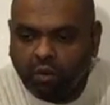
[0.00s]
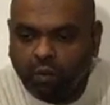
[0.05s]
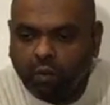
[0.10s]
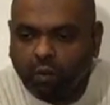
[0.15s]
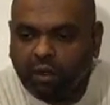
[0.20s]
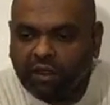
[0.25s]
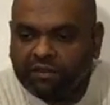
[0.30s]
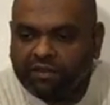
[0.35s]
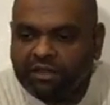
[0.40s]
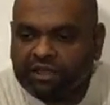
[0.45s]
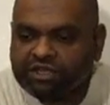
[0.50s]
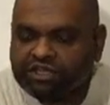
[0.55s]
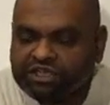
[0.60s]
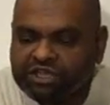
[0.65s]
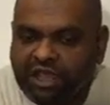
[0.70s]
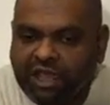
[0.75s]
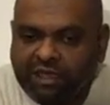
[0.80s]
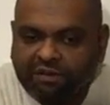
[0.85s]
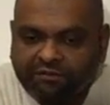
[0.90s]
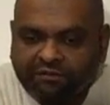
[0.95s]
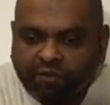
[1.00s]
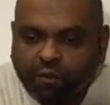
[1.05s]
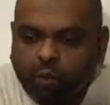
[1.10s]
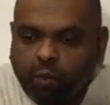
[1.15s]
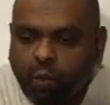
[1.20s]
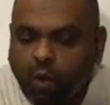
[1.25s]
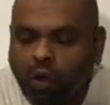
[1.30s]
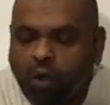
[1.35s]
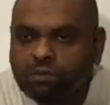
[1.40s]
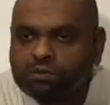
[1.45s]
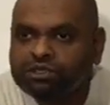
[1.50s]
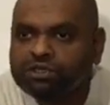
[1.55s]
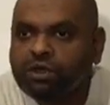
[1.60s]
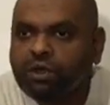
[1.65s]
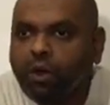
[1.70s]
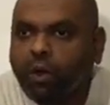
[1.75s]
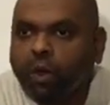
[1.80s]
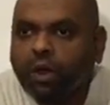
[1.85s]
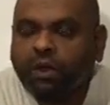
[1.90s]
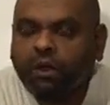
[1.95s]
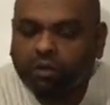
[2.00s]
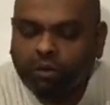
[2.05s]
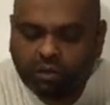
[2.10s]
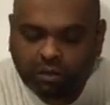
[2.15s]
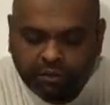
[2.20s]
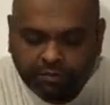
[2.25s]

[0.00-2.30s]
the chef warms the oil,